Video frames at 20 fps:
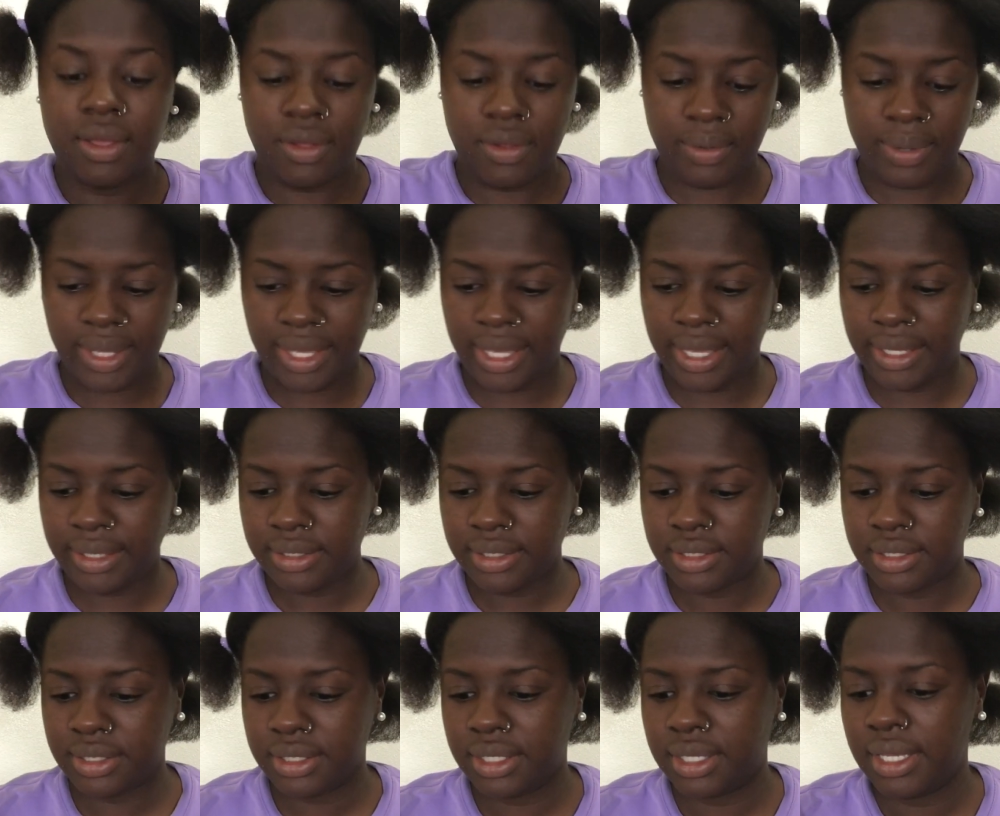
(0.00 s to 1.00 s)
Okay.
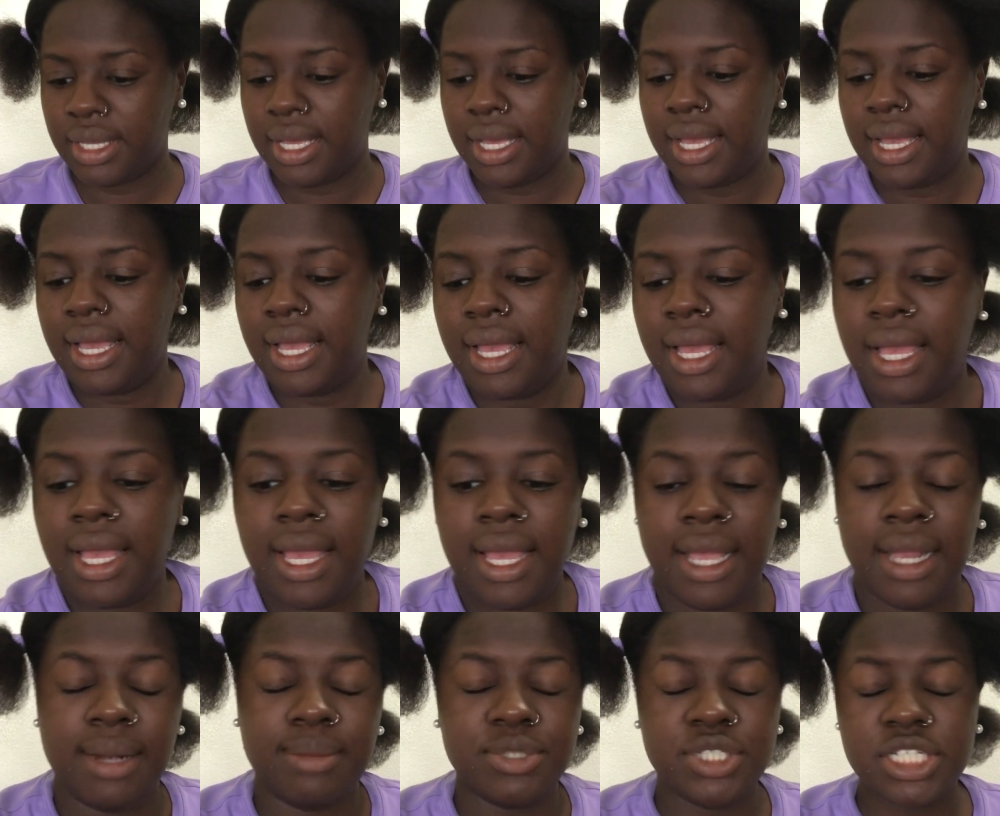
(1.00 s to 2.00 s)
And
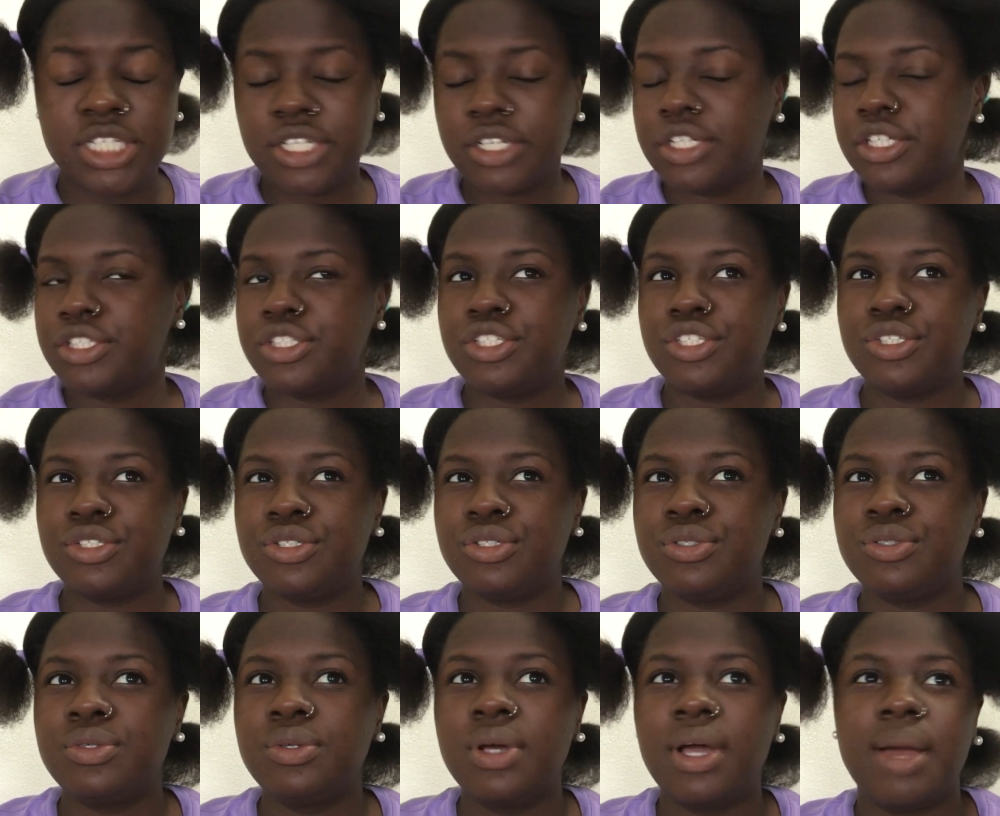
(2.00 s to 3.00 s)
I'm going
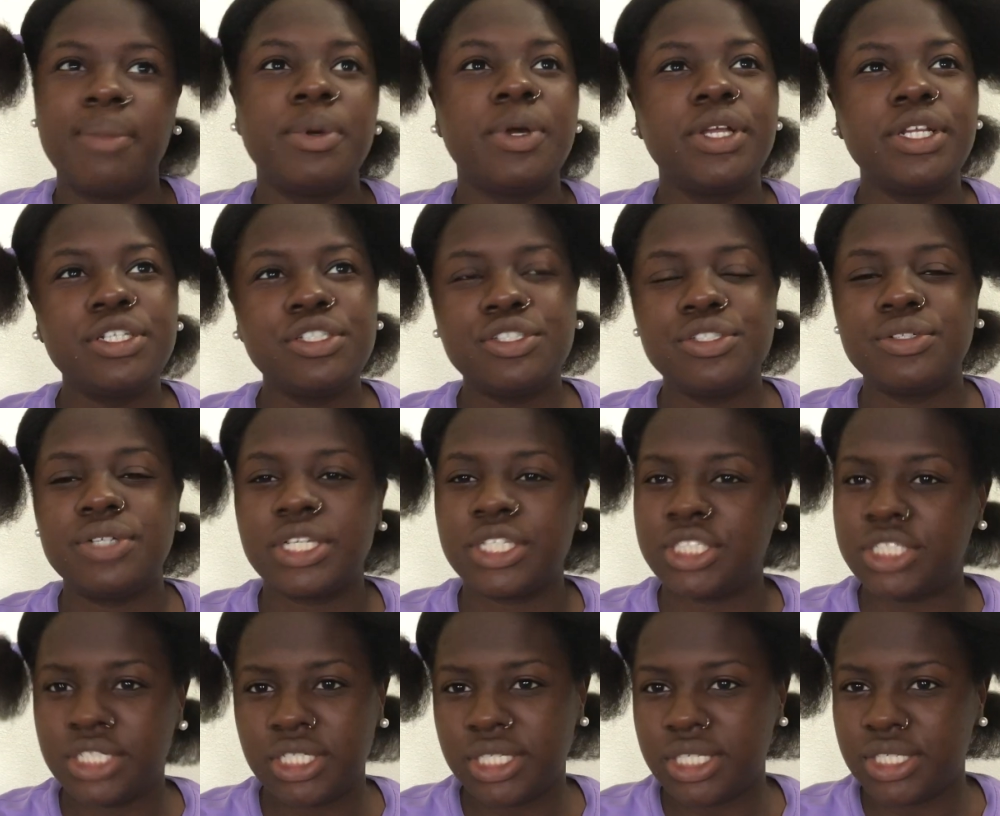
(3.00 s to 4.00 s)
to do a
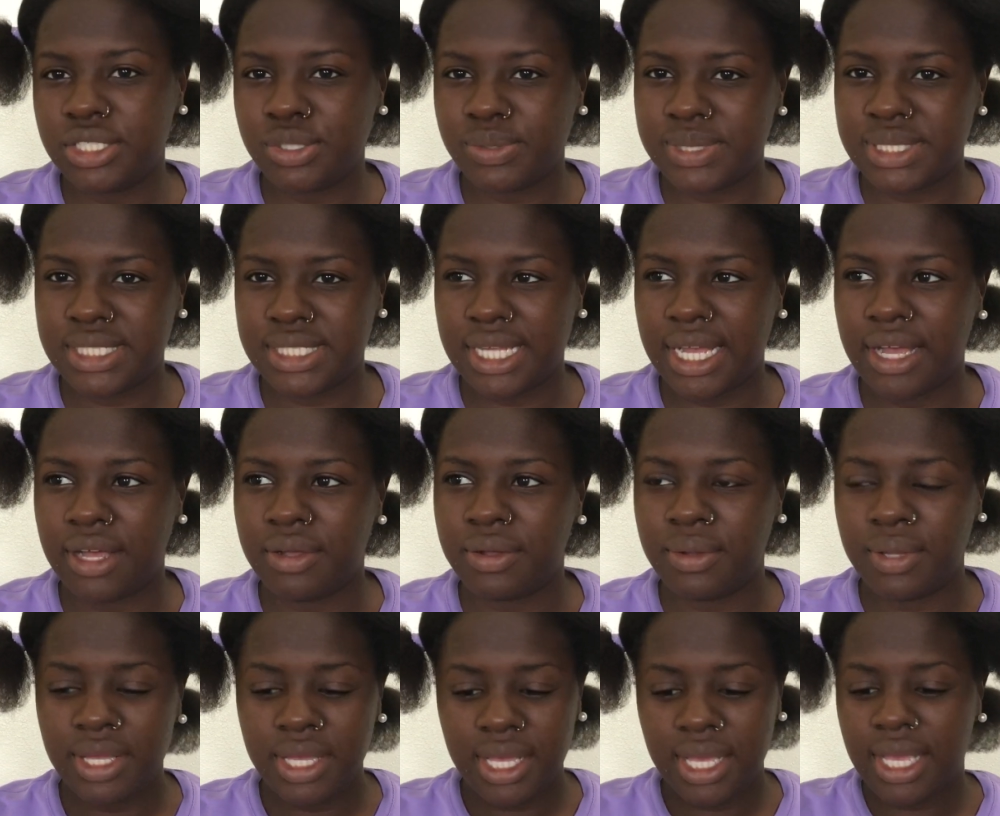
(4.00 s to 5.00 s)
chunky twist
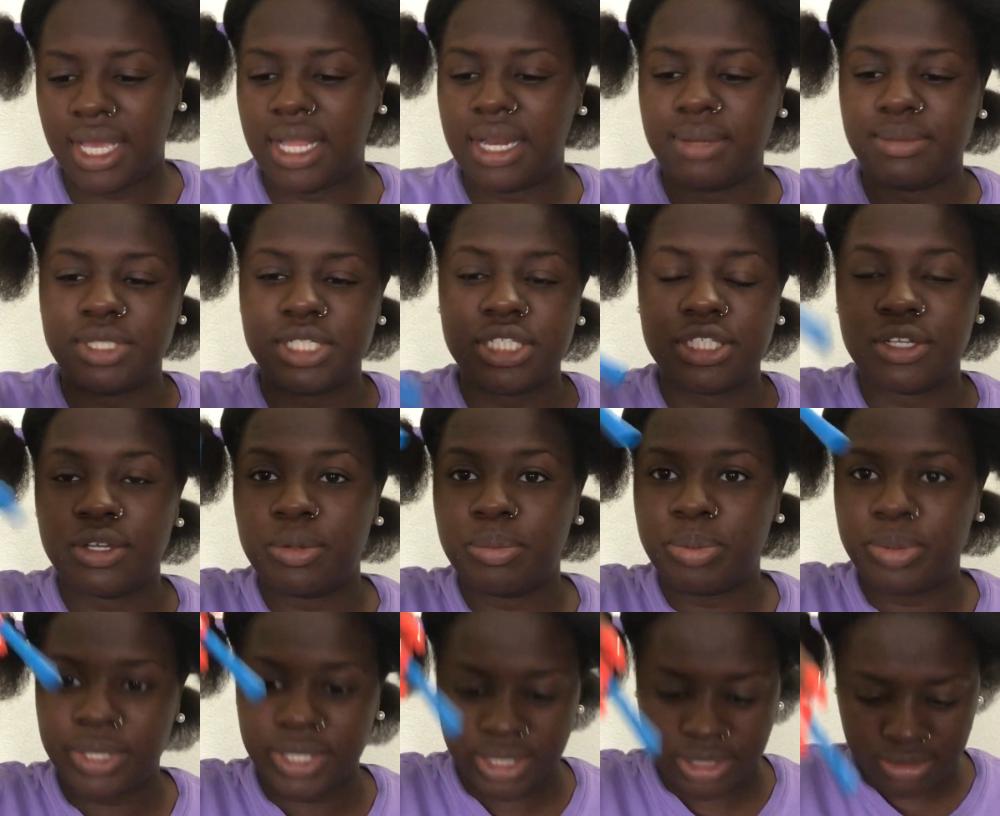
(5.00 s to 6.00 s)
out, and I'm just going
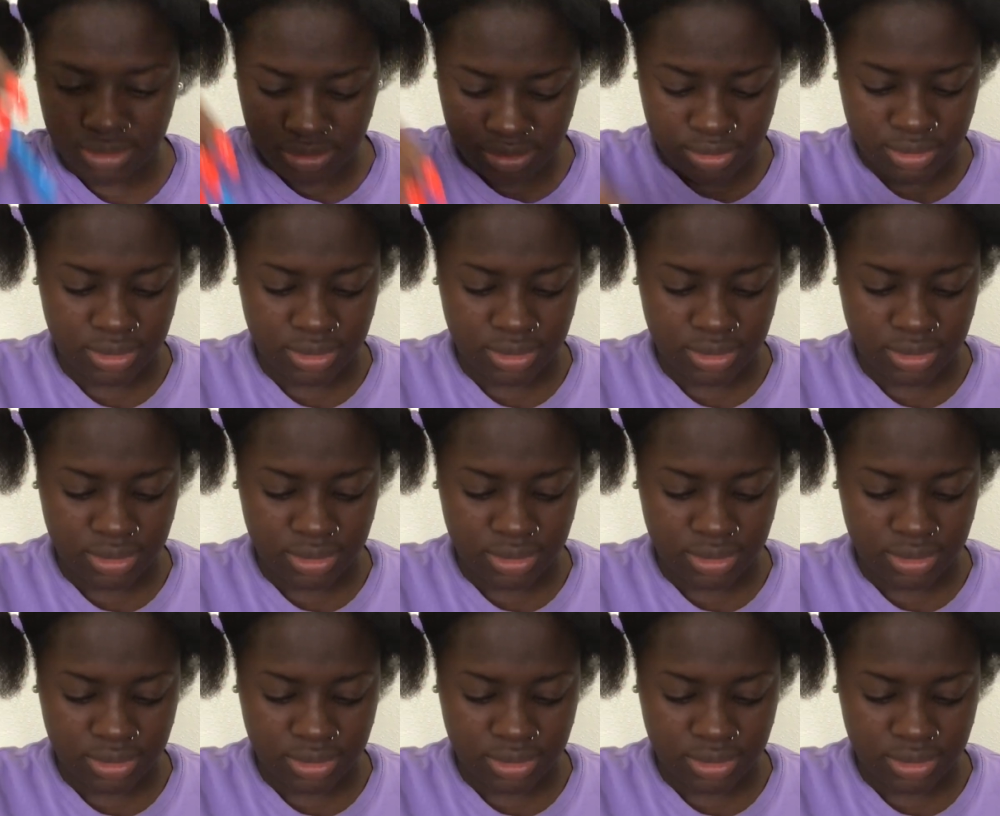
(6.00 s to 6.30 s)
to put